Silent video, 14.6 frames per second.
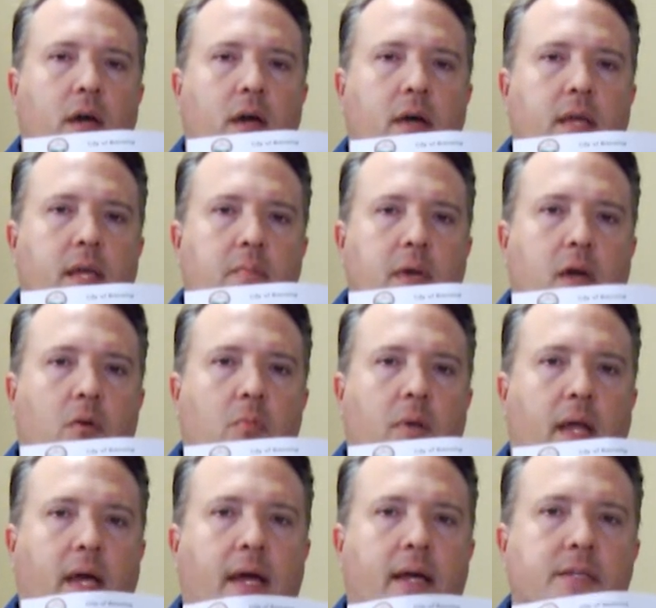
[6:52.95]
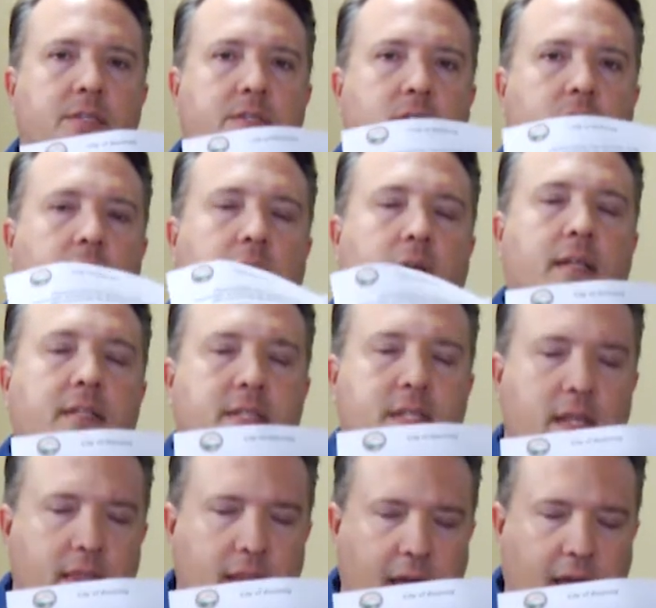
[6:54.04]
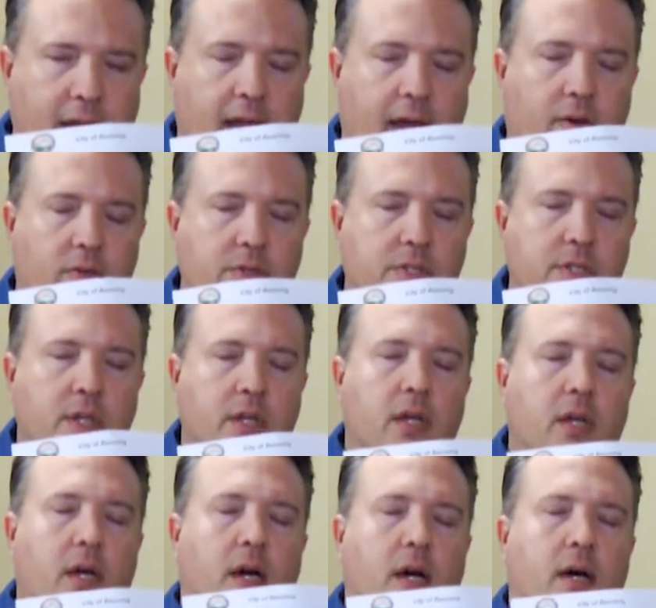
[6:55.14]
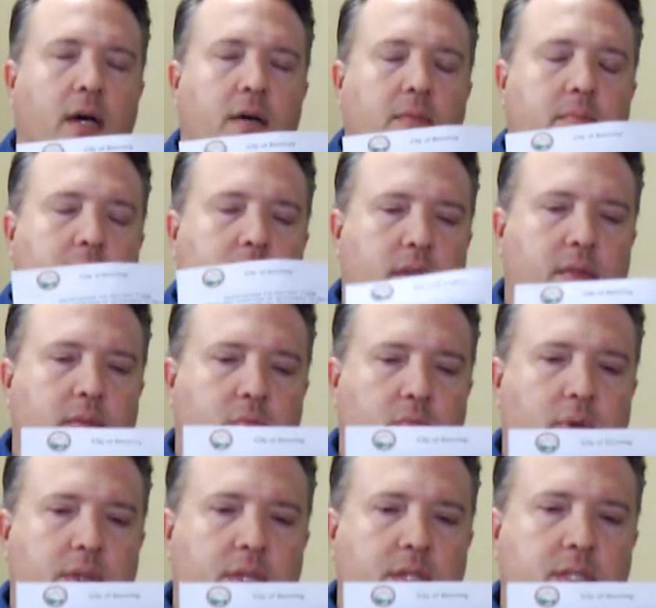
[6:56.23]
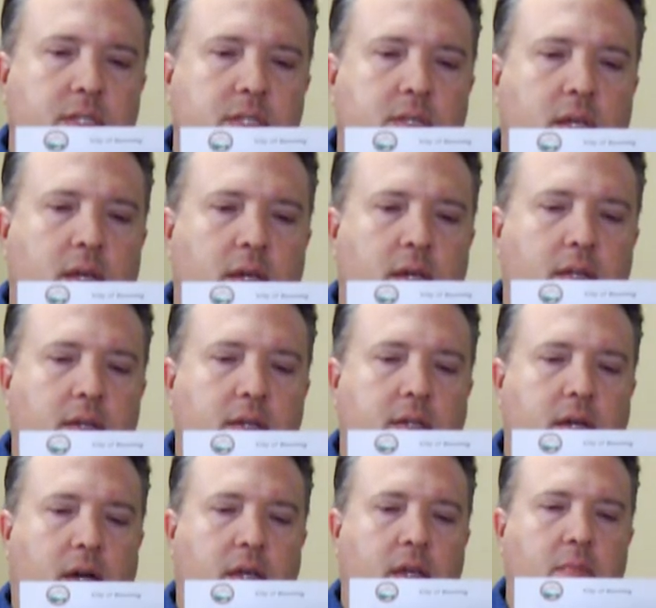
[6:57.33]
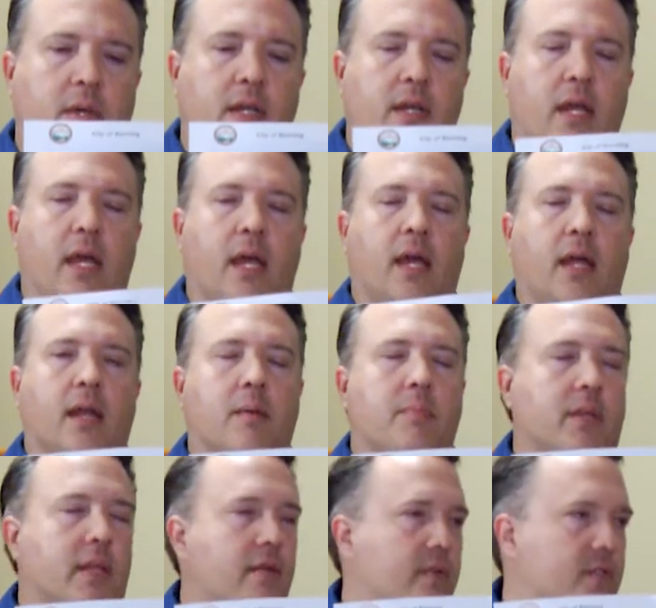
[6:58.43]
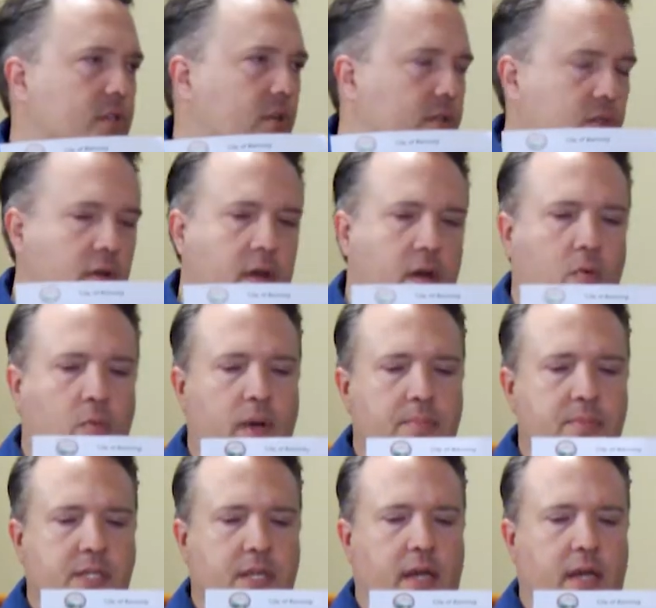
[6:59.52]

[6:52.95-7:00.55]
email blast, Hernan sent that out with this document, and I believe it's also on our website.